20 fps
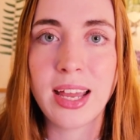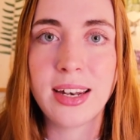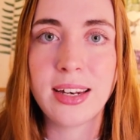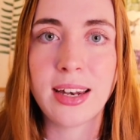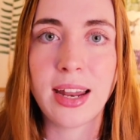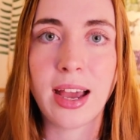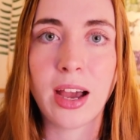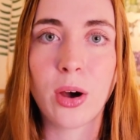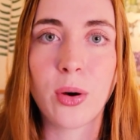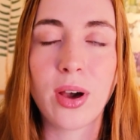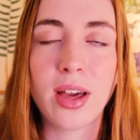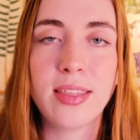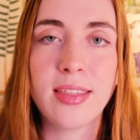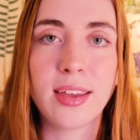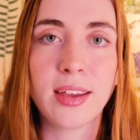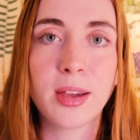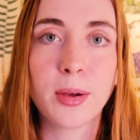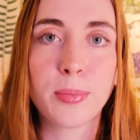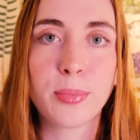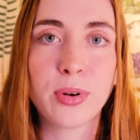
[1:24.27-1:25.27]
and now I
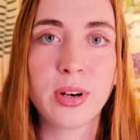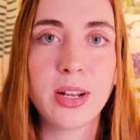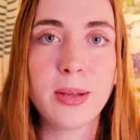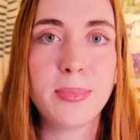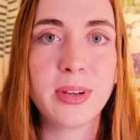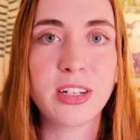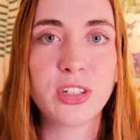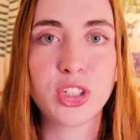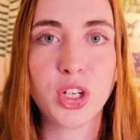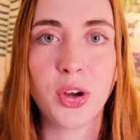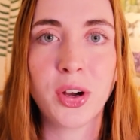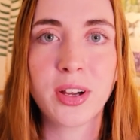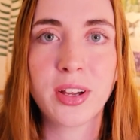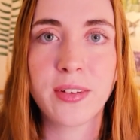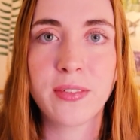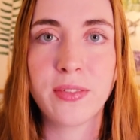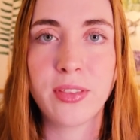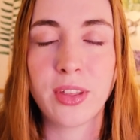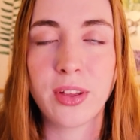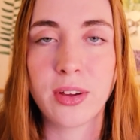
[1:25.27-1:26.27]
think a pretty big chunk
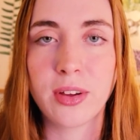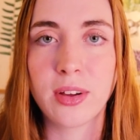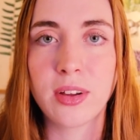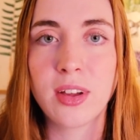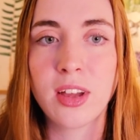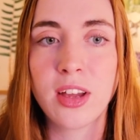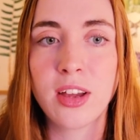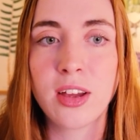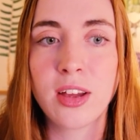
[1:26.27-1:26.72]
of the